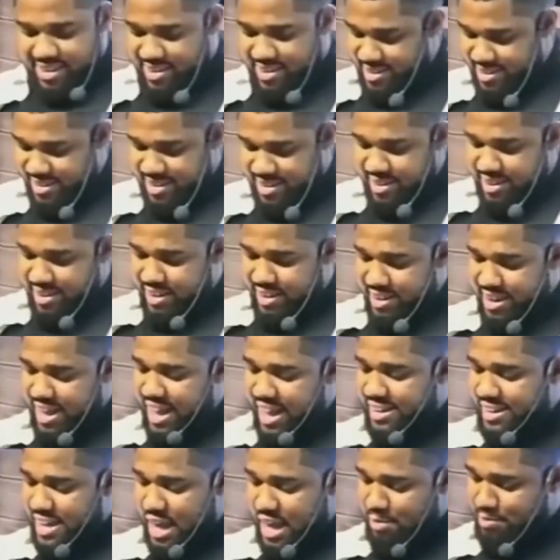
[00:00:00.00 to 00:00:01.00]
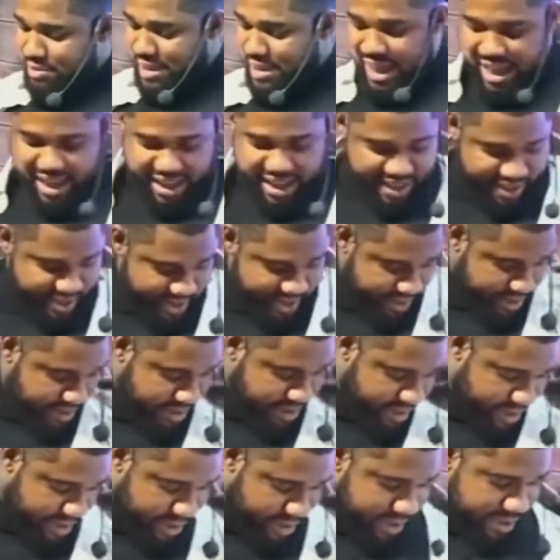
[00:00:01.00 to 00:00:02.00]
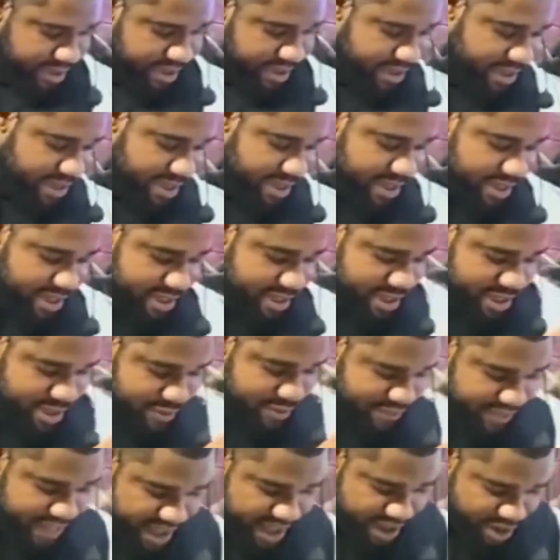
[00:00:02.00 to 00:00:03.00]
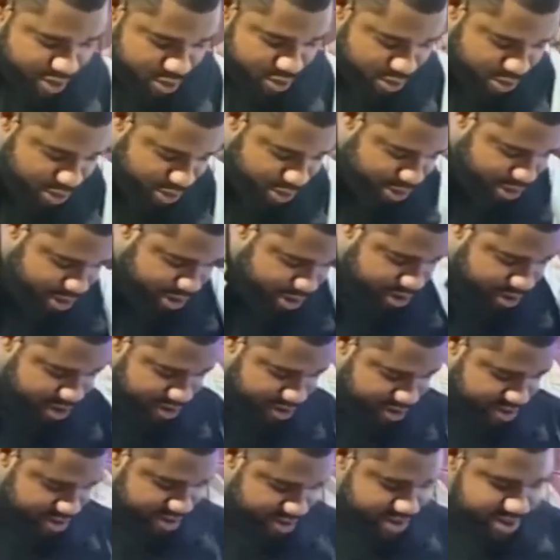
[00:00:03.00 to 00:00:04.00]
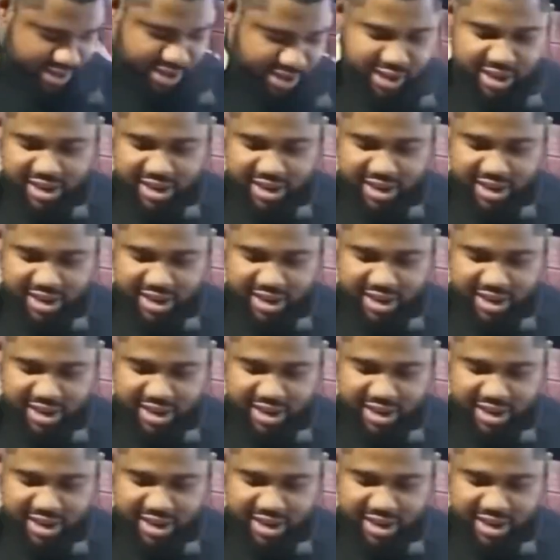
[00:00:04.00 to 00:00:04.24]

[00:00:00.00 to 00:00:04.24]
let them die. If not kolo, let them